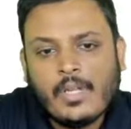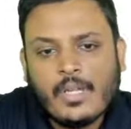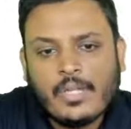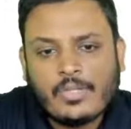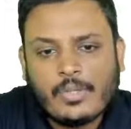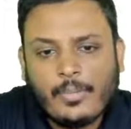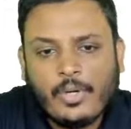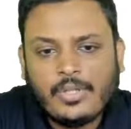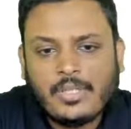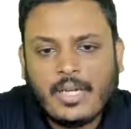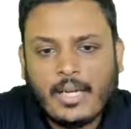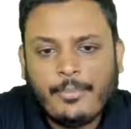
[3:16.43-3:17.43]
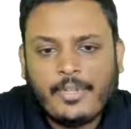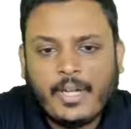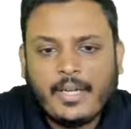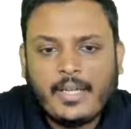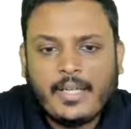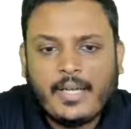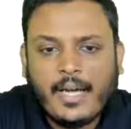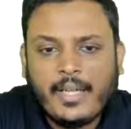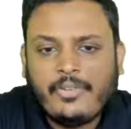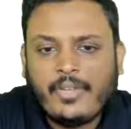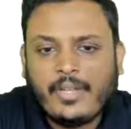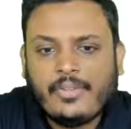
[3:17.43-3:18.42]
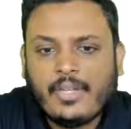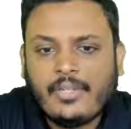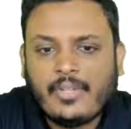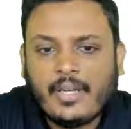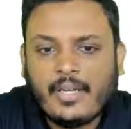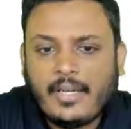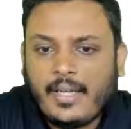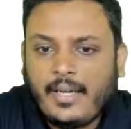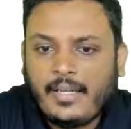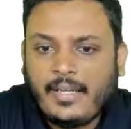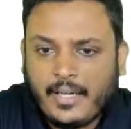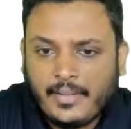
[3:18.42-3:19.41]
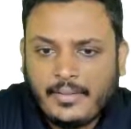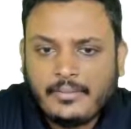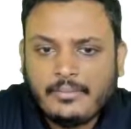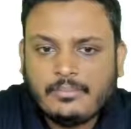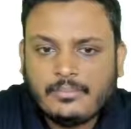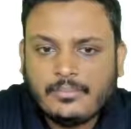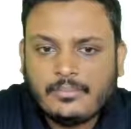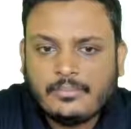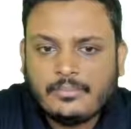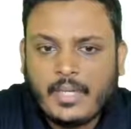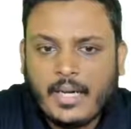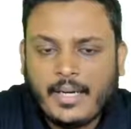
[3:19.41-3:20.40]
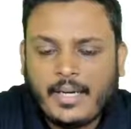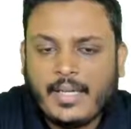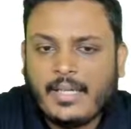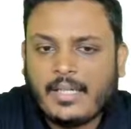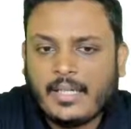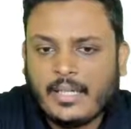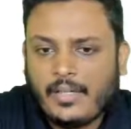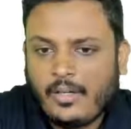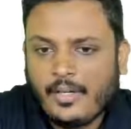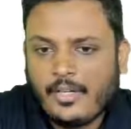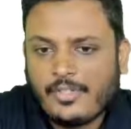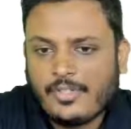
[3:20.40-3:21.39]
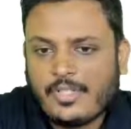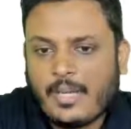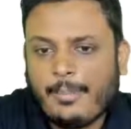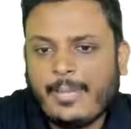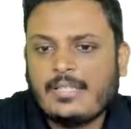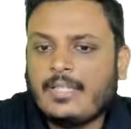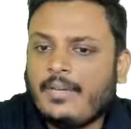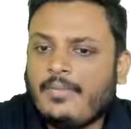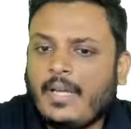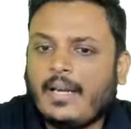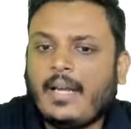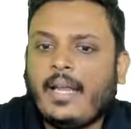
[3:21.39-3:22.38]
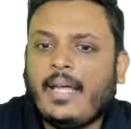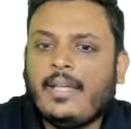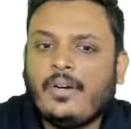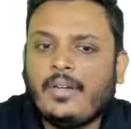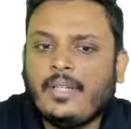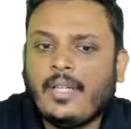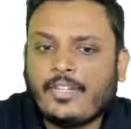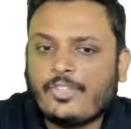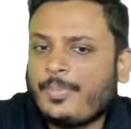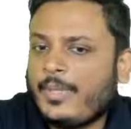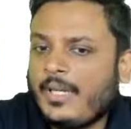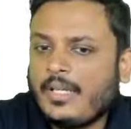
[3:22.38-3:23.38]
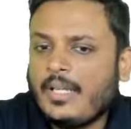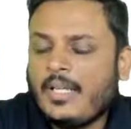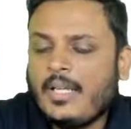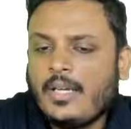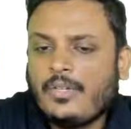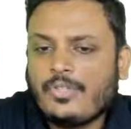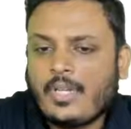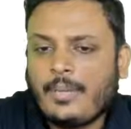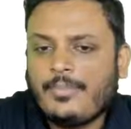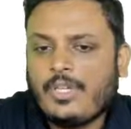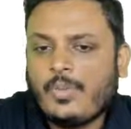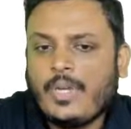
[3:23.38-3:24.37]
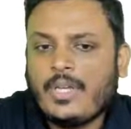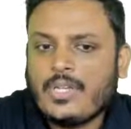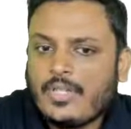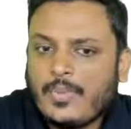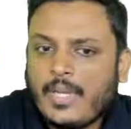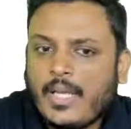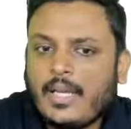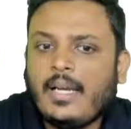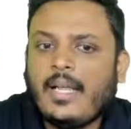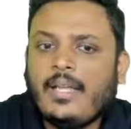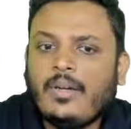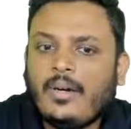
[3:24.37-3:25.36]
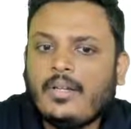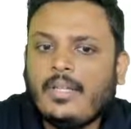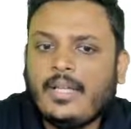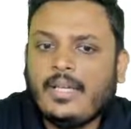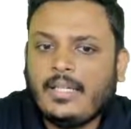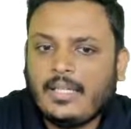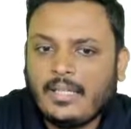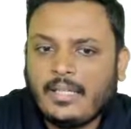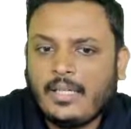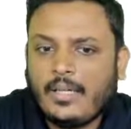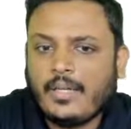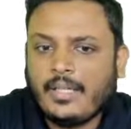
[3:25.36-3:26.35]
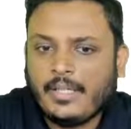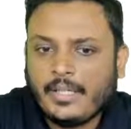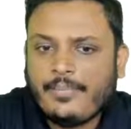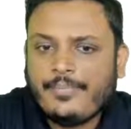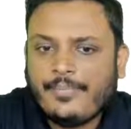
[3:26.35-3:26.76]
So both comes under ISA 610 under internal audit. So some extent we are relying on the expert. To some situations we are relying on the internal auditor.